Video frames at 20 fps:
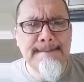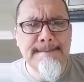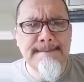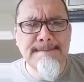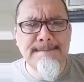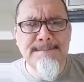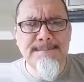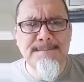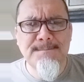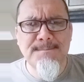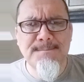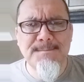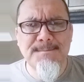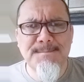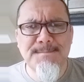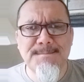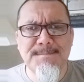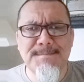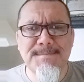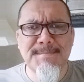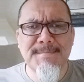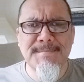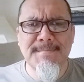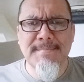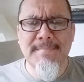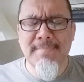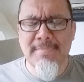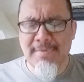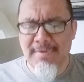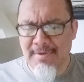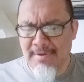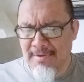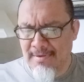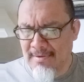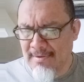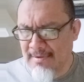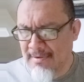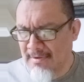[no speech]